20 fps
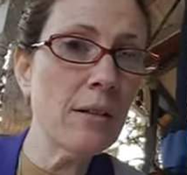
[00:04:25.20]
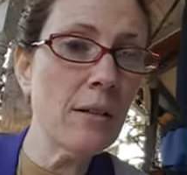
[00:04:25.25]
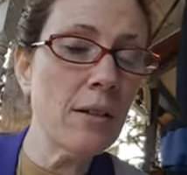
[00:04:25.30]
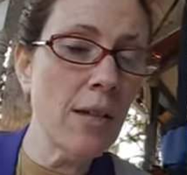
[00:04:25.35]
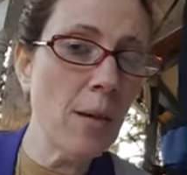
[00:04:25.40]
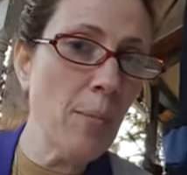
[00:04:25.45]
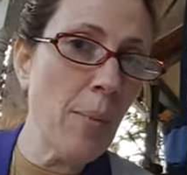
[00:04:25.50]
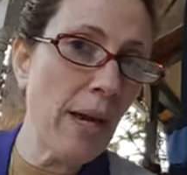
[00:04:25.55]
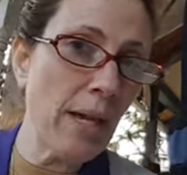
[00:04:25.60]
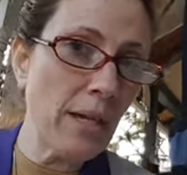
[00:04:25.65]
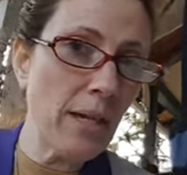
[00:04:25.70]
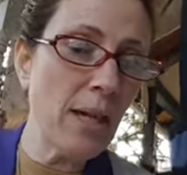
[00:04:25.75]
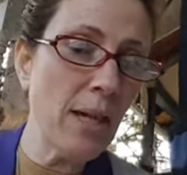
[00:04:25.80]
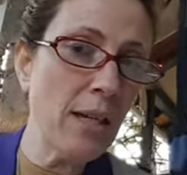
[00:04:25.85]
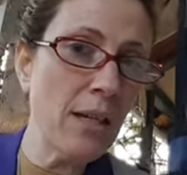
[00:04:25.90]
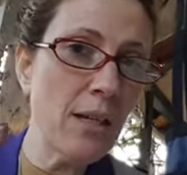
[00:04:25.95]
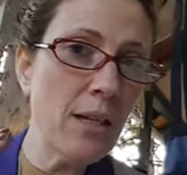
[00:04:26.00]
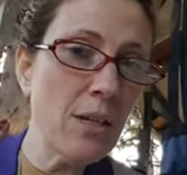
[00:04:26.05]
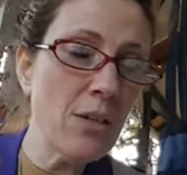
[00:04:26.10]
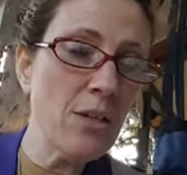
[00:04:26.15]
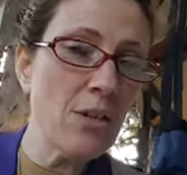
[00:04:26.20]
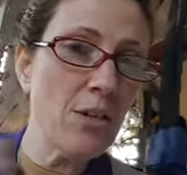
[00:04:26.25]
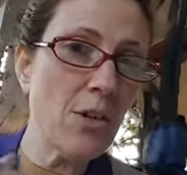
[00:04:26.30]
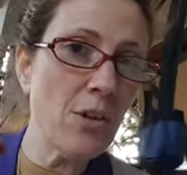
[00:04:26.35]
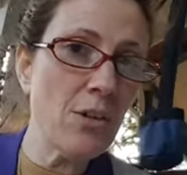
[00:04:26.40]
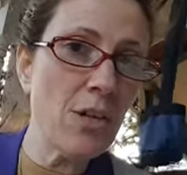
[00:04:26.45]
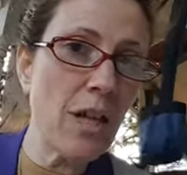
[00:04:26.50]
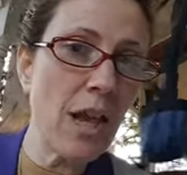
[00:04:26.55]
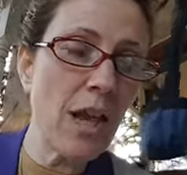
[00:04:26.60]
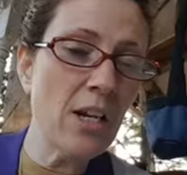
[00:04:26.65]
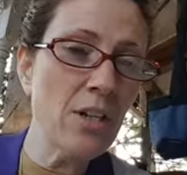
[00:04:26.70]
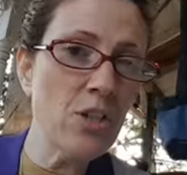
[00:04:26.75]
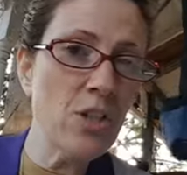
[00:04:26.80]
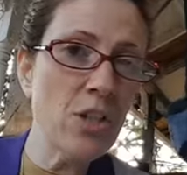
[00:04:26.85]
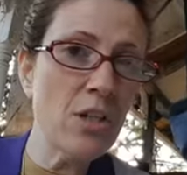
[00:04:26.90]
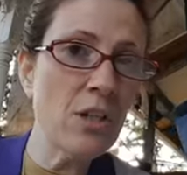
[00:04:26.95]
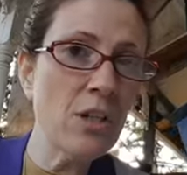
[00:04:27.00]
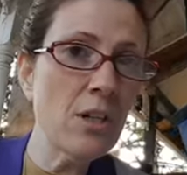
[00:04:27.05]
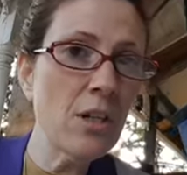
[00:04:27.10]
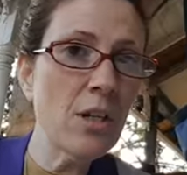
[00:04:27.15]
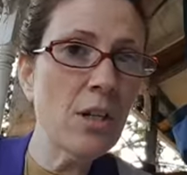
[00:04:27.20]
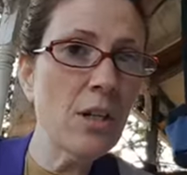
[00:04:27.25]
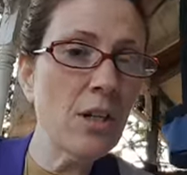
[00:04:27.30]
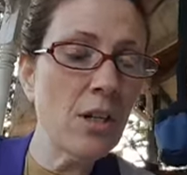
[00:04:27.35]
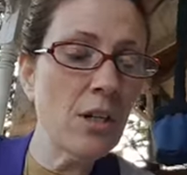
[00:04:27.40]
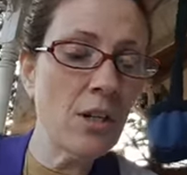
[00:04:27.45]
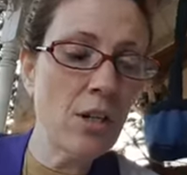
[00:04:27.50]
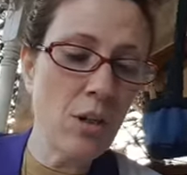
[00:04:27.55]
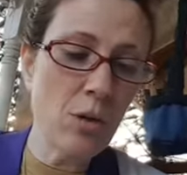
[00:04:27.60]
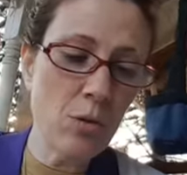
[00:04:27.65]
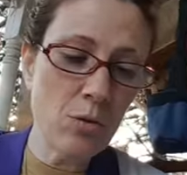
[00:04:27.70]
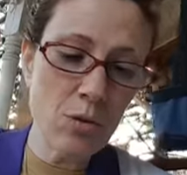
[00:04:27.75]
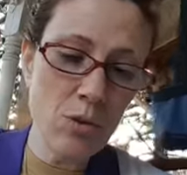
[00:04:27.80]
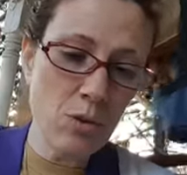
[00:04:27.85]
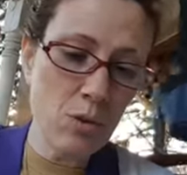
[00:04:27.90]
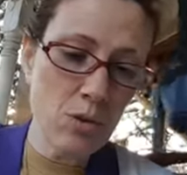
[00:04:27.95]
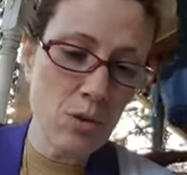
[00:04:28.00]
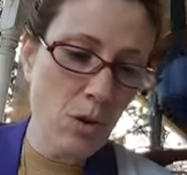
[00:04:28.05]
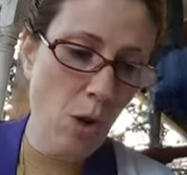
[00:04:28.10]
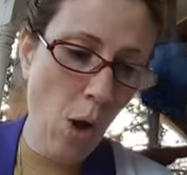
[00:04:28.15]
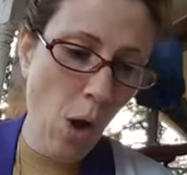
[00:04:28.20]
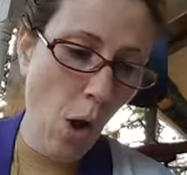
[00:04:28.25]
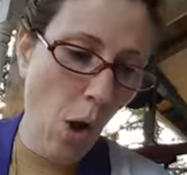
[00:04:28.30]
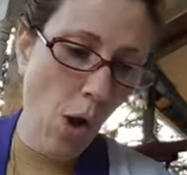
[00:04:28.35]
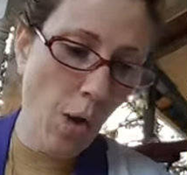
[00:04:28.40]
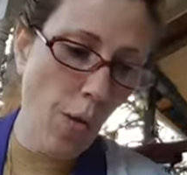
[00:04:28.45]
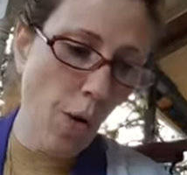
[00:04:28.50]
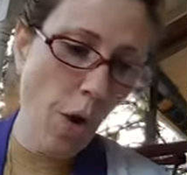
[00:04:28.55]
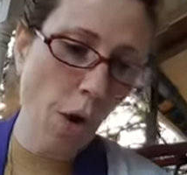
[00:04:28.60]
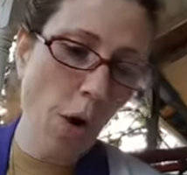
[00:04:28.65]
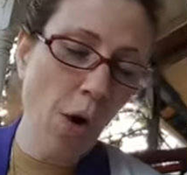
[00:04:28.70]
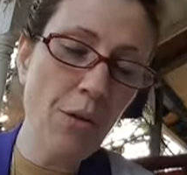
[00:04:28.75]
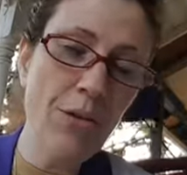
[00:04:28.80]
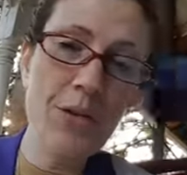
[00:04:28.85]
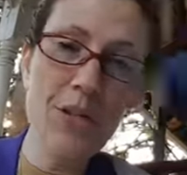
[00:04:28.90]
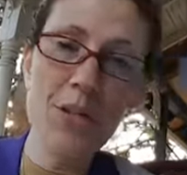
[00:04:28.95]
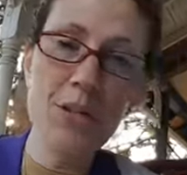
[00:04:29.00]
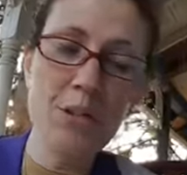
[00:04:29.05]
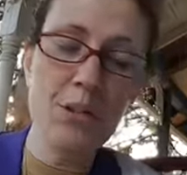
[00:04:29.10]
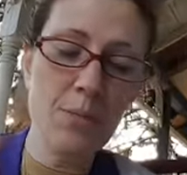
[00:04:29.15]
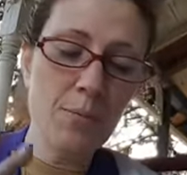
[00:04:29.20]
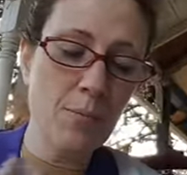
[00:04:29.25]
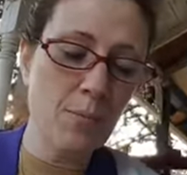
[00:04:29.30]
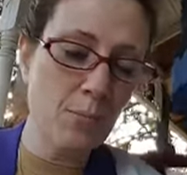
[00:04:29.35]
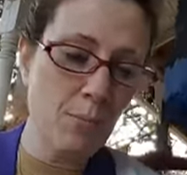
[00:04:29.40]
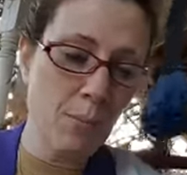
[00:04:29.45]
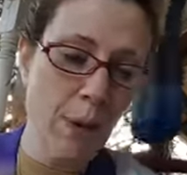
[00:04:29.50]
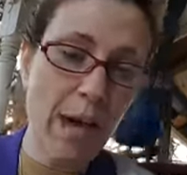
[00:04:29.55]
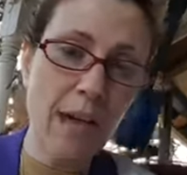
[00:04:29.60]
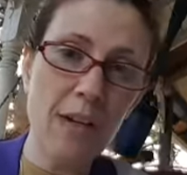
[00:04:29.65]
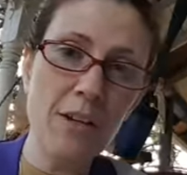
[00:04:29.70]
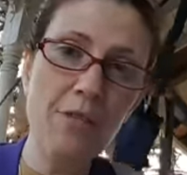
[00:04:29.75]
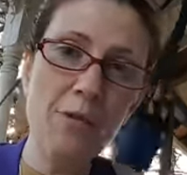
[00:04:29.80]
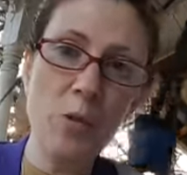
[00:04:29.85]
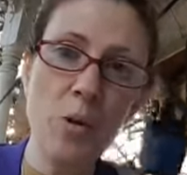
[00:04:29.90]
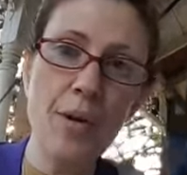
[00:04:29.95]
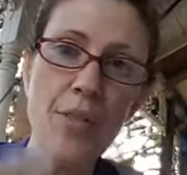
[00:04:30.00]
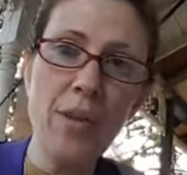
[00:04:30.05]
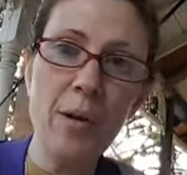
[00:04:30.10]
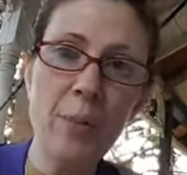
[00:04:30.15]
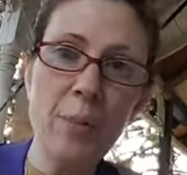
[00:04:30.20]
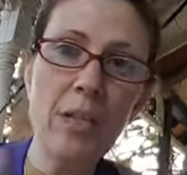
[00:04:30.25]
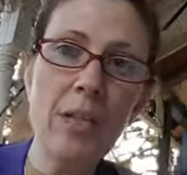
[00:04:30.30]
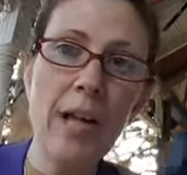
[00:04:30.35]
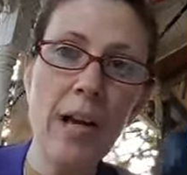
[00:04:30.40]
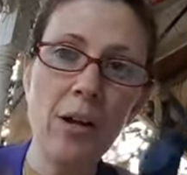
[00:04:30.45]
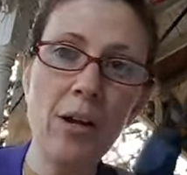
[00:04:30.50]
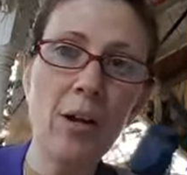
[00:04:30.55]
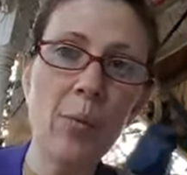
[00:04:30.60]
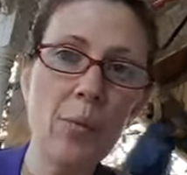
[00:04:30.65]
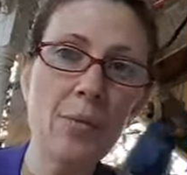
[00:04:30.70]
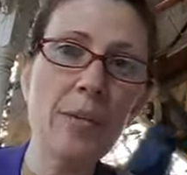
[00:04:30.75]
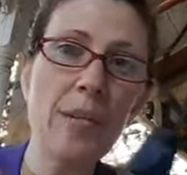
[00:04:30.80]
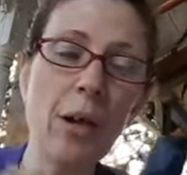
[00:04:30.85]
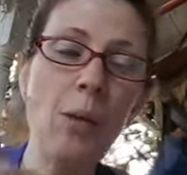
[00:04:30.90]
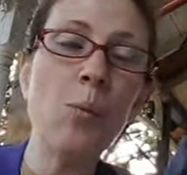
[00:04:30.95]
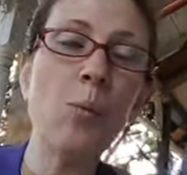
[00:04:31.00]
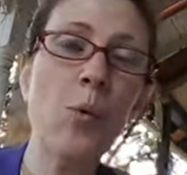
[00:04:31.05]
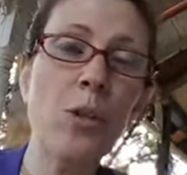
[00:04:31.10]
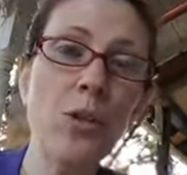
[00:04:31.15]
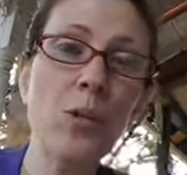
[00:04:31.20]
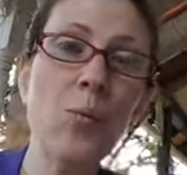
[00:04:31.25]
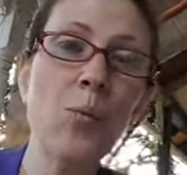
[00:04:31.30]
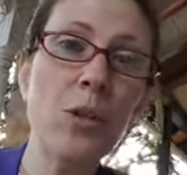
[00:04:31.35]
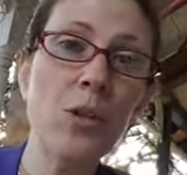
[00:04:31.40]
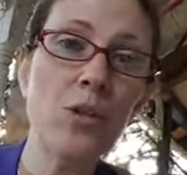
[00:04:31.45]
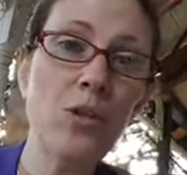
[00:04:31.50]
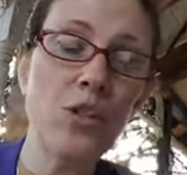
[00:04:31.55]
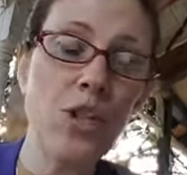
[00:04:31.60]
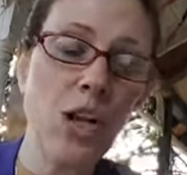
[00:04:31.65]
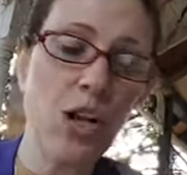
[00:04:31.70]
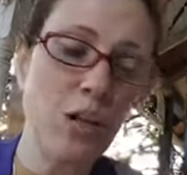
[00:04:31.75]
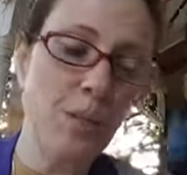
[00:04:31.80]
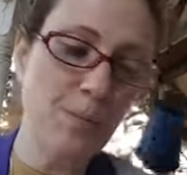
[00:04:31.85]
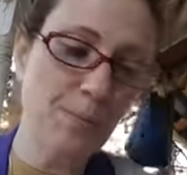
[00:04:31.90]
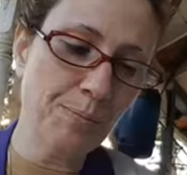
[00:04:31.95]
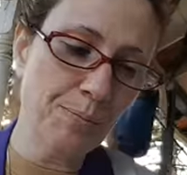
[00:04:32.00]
get back in, start the engine, just all this back and forth, up and down, with a wheelchair.